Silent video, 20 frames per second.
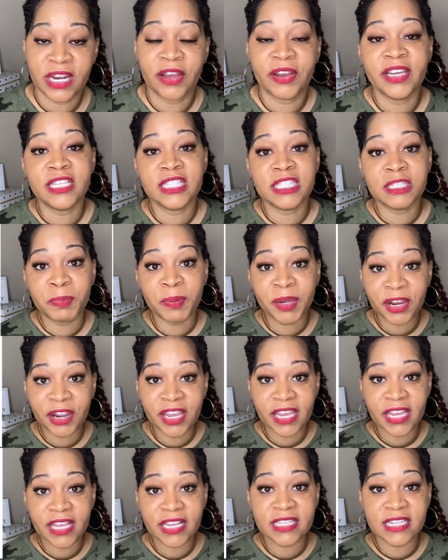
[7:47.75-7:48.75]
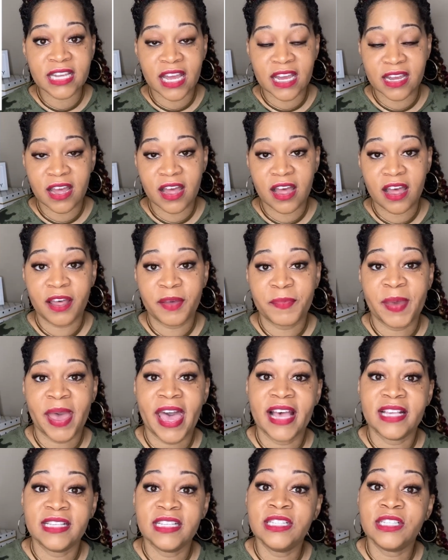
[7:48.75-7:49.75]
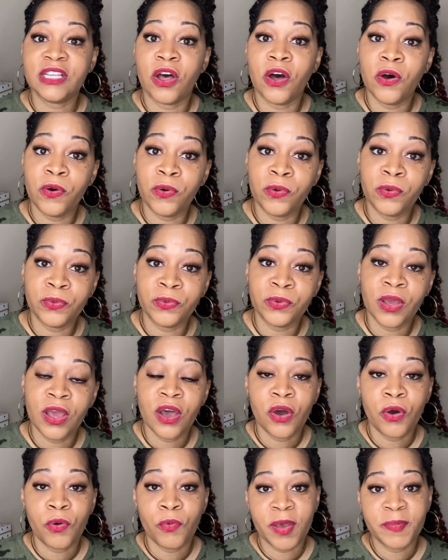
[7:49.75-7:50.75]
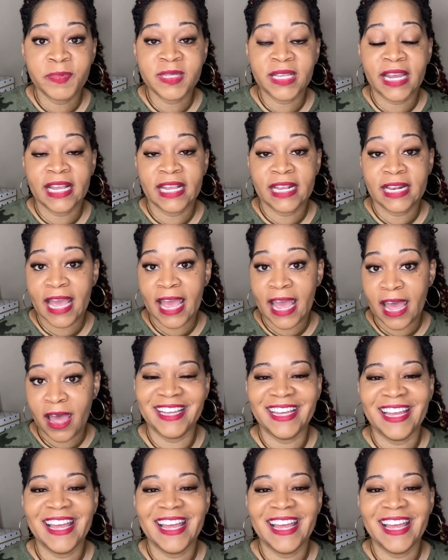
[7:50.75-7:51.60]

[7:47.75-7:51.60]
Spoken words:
Experian.com has its own website and app.